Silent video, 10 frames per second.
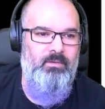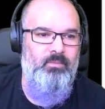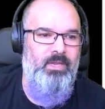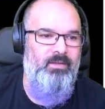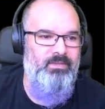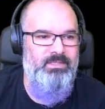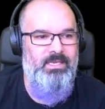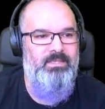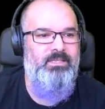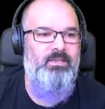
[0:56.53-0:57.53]
we have the
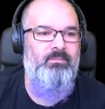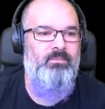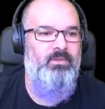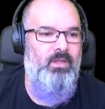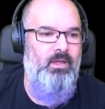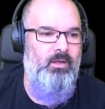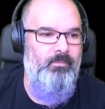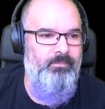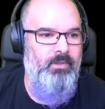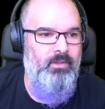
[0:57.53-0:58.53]
exact same
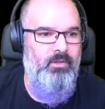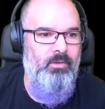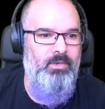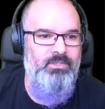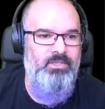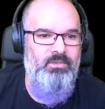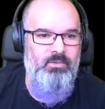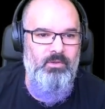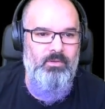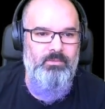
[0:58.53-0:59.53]
Code Engine
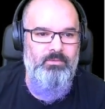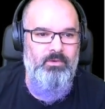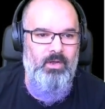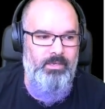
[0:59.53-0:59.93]
Hugo line